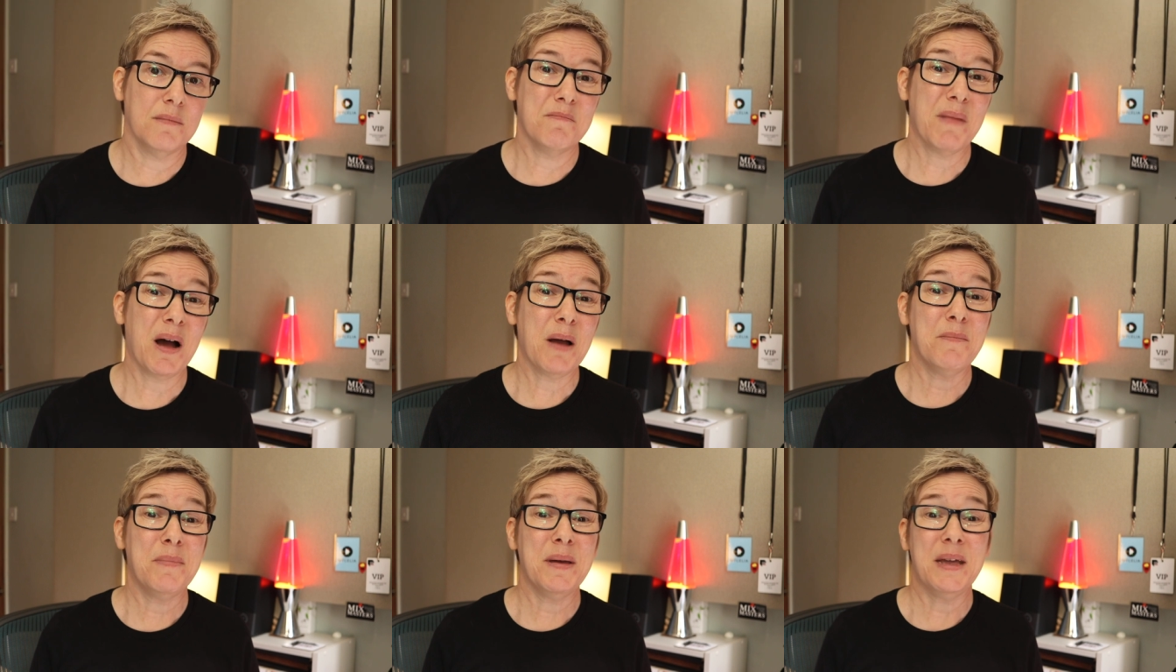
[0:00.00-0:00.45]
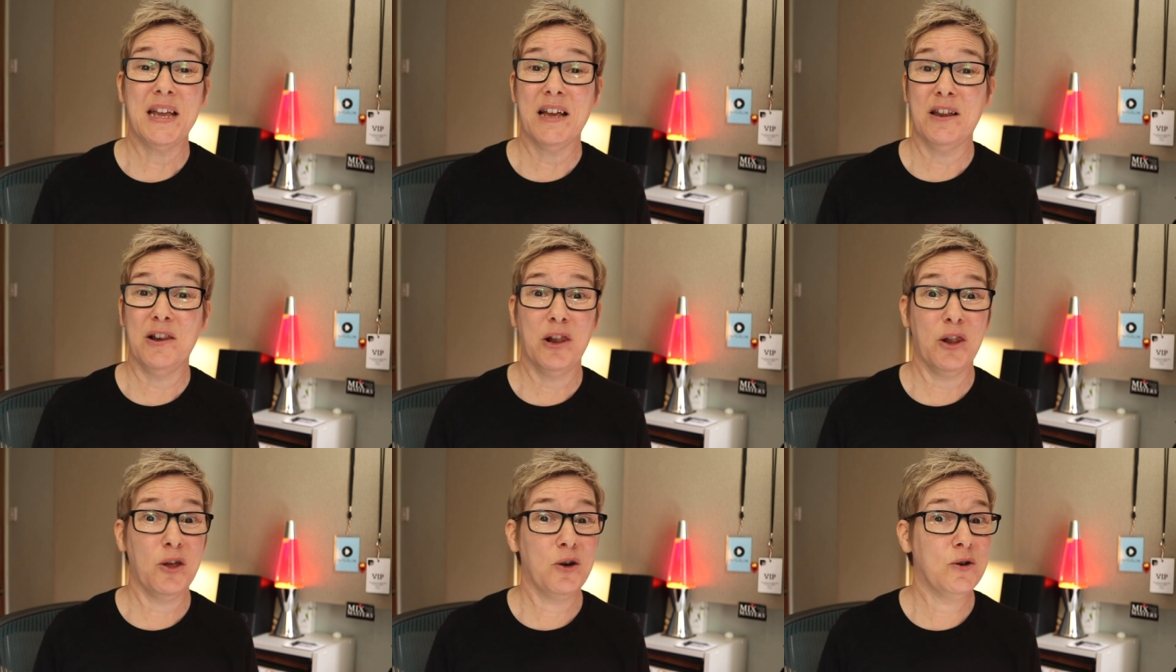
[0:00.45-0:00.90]
might be
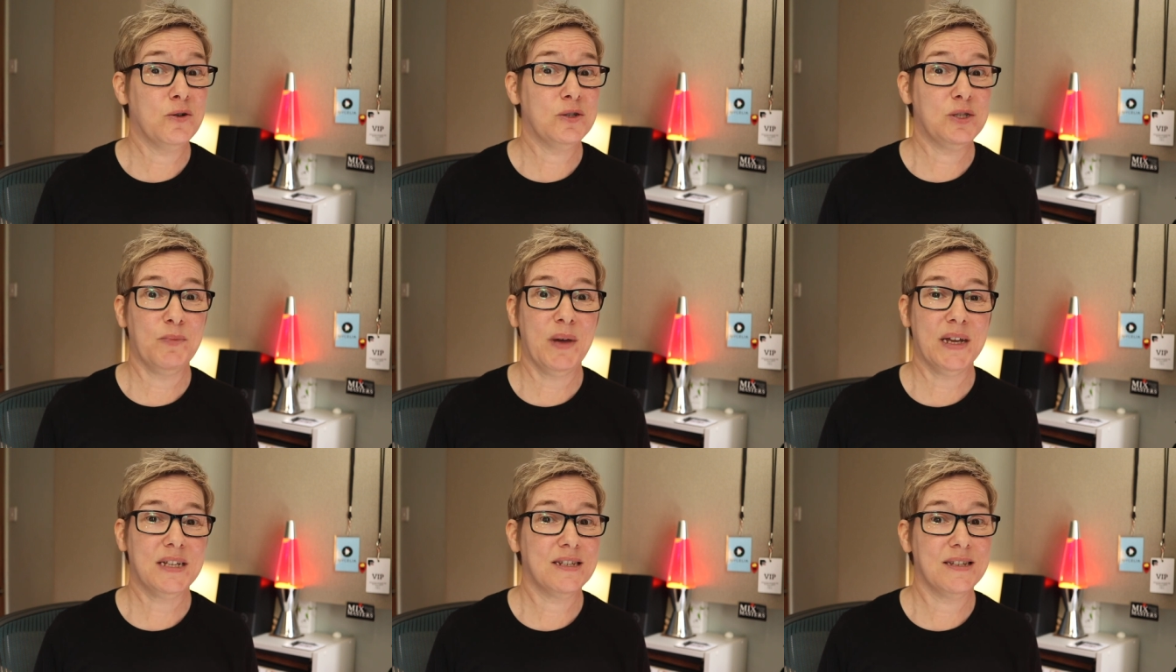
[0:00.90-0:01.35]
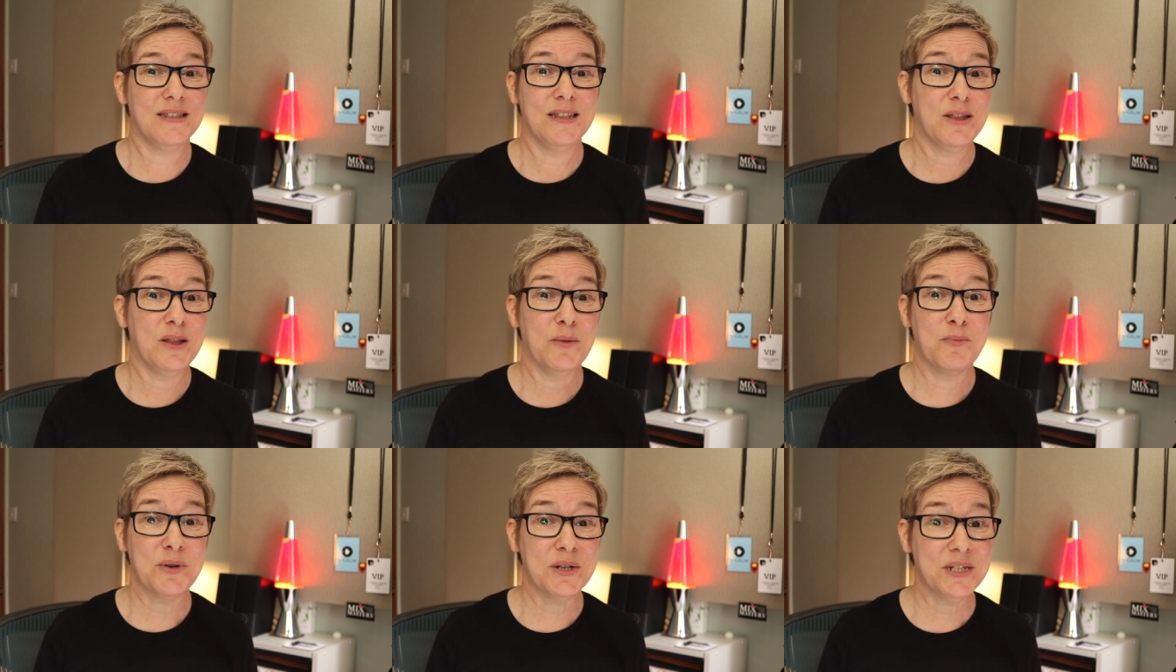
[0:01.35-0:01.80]
loads better
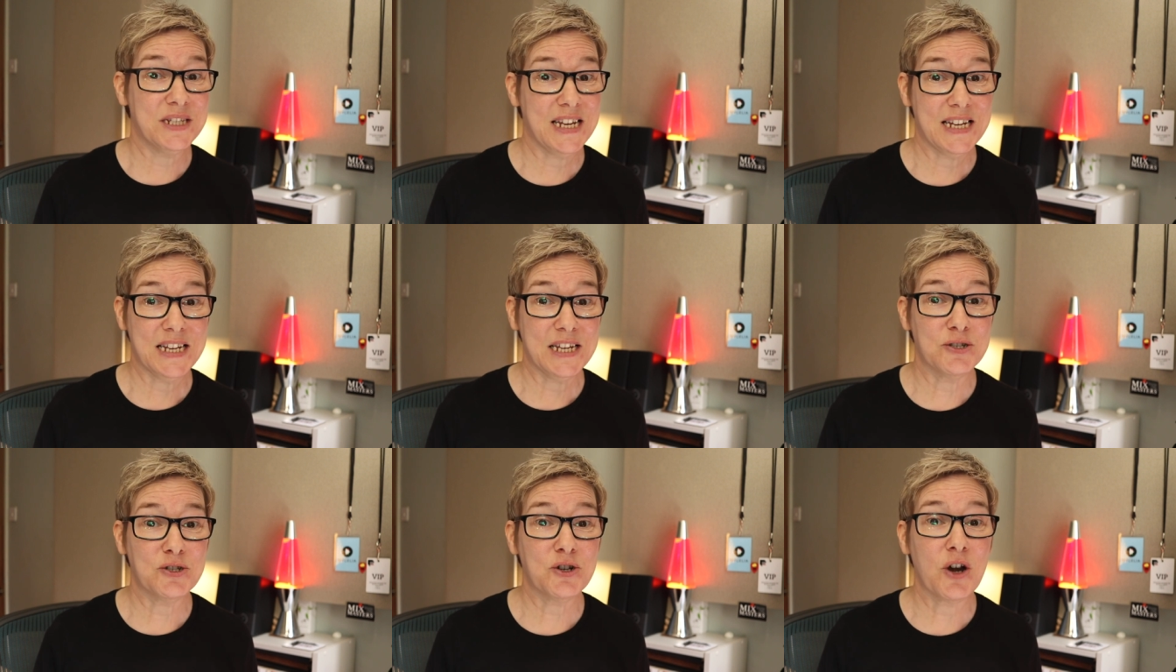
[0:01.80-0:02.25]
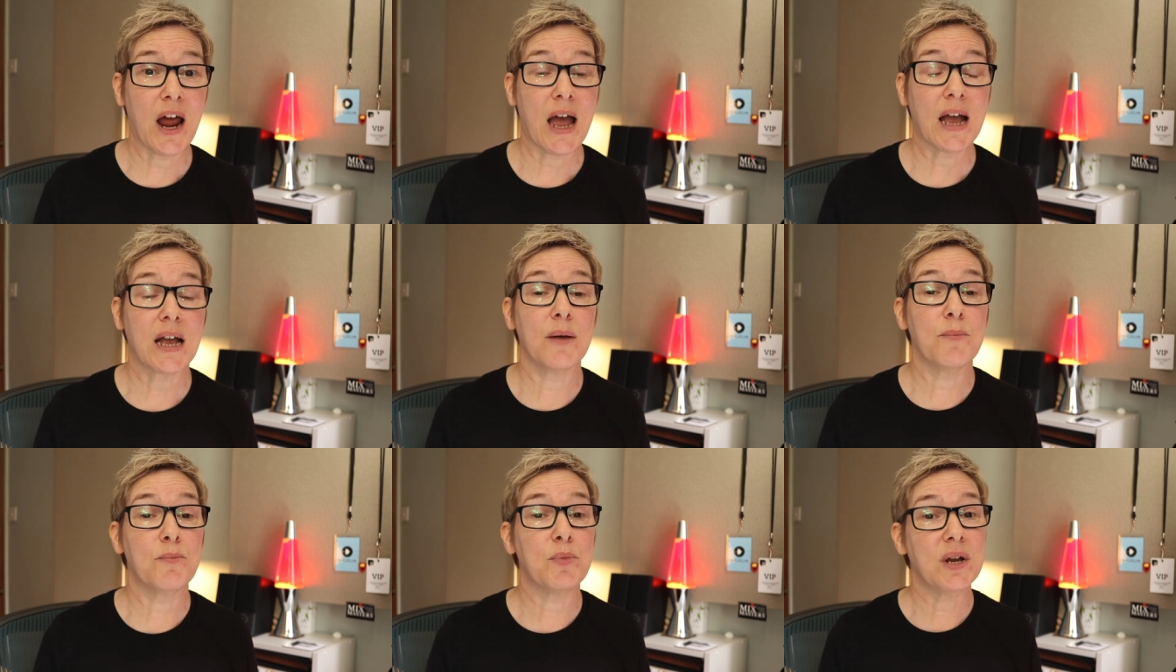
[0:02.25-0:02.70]
than the preceding track,